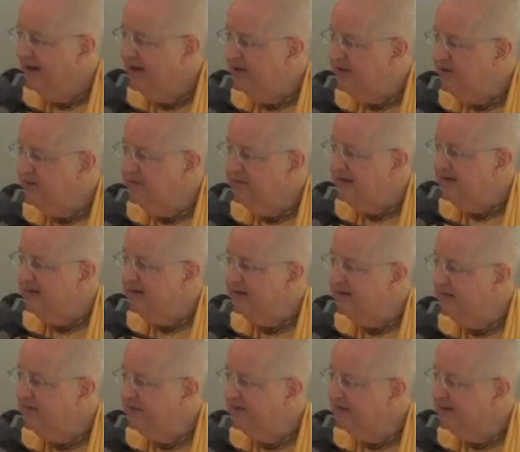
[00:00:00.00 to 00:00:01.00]
and you read it
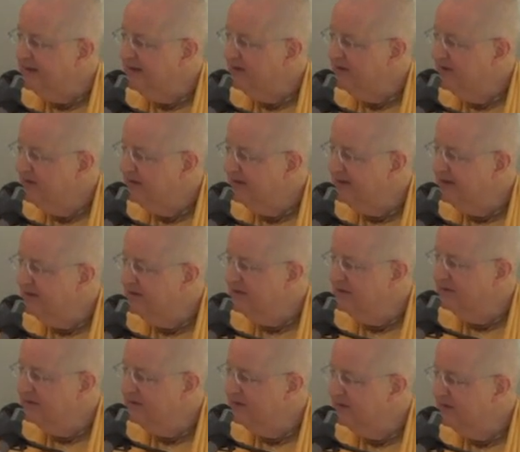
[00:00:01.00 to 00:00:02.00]
differently according
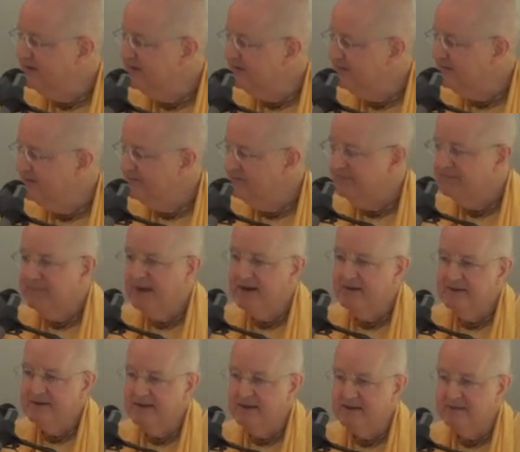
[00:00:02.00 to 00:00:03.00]
to your
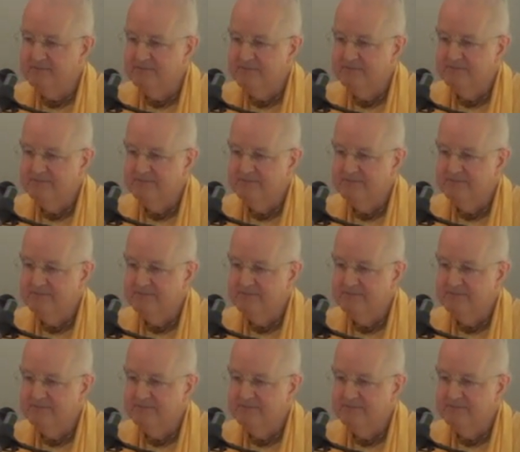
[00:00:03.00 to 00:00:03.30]
paradigm.